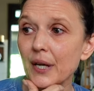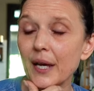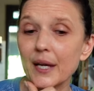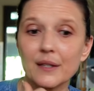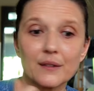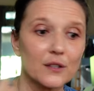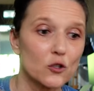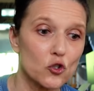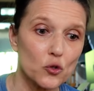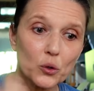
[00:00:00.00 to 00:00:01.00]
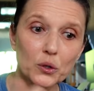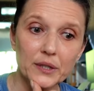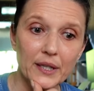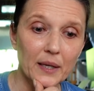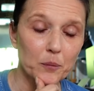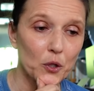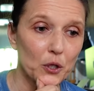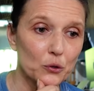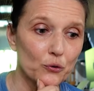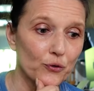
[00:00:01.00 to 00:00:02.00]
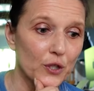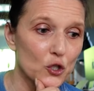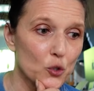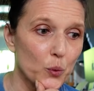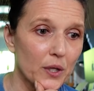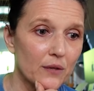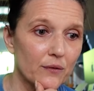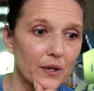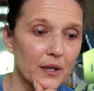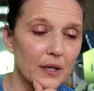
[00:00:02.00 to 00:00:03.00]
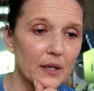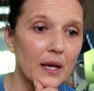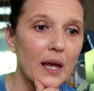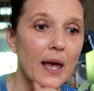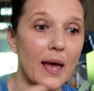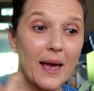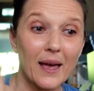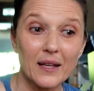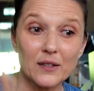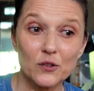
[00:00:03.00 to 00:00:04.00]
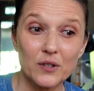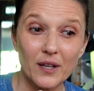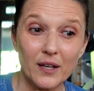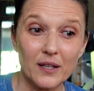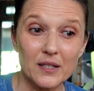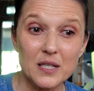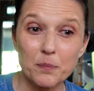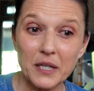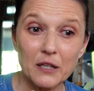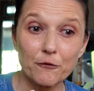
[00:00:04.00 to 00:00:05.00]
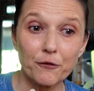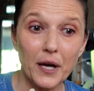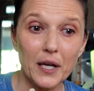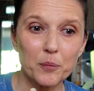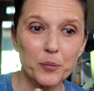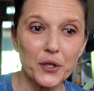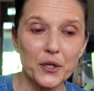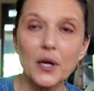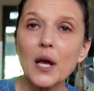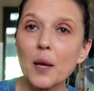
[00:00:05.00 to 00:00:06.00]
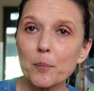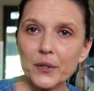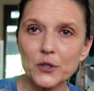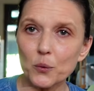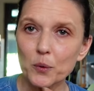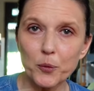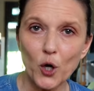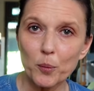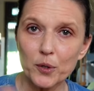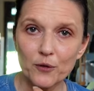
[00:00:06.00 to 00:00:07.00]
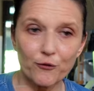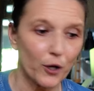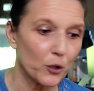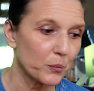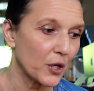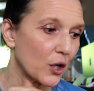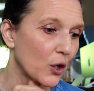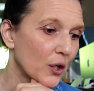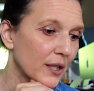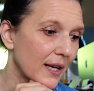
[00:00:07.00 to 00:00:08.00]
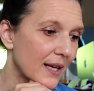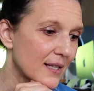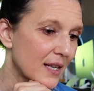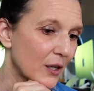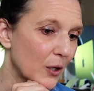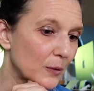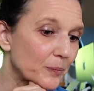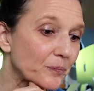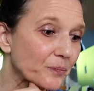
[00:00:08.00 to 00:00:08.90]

and a shawl that I'm going to finish weaving, and spinning fiber. But you will probably follow me along as I go.